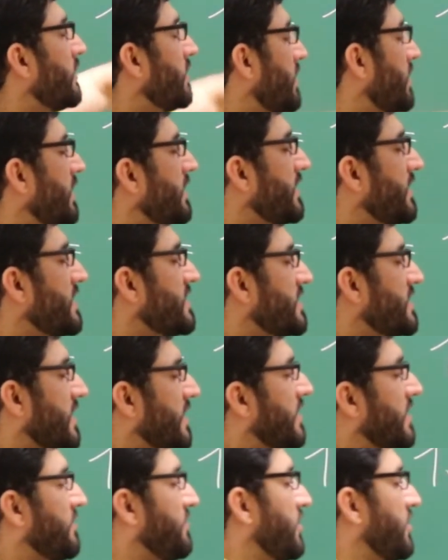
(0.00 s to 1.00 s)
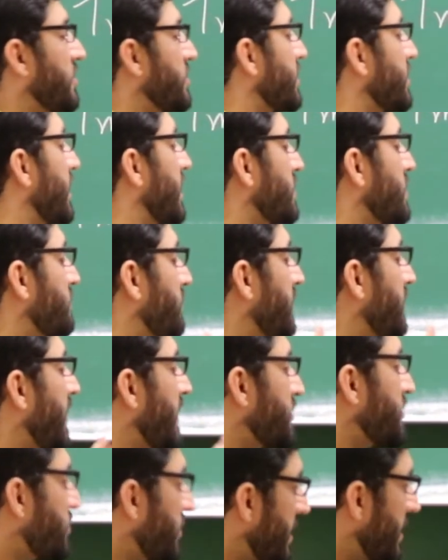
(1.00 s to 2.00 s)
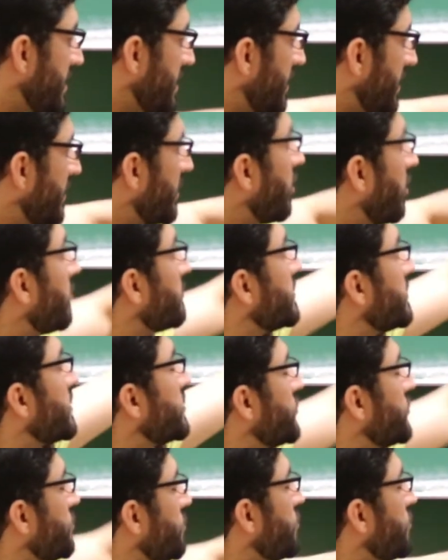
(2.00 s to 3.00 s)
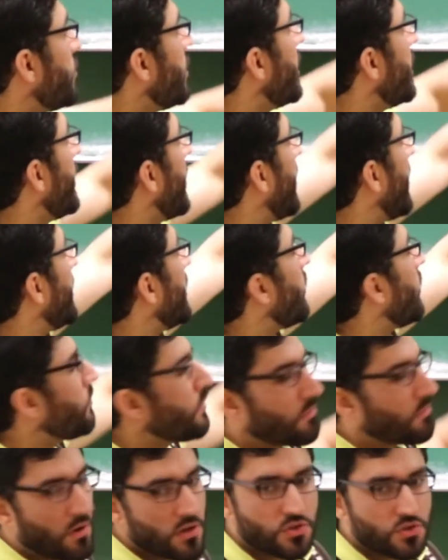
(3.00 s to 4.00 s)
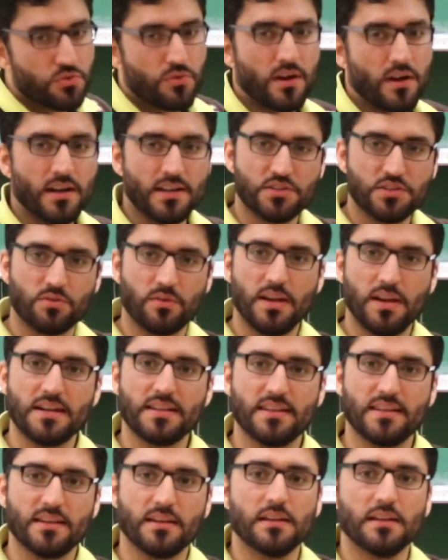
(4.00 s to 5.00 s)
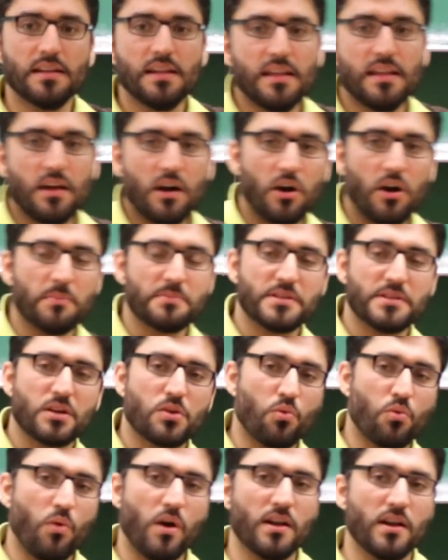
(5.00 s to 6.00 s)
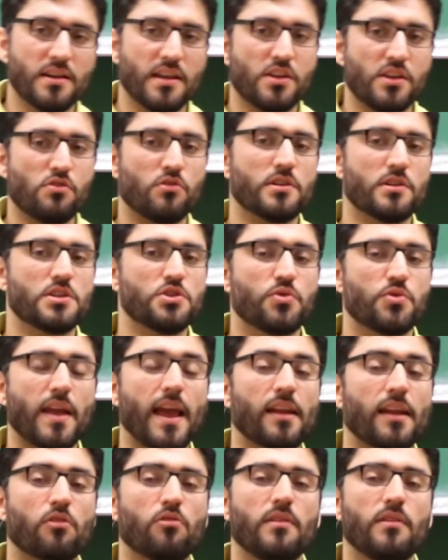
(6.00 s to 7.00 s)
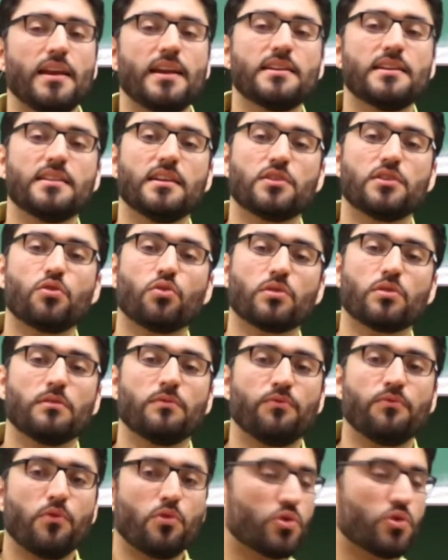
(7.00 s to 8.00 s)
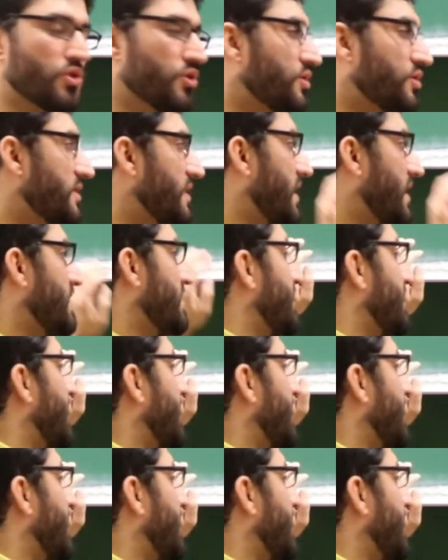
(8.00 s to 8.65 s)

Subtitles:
In the first case we isolated the object 2, and now we want to isolate the object 1 in order to calculate the total forces that's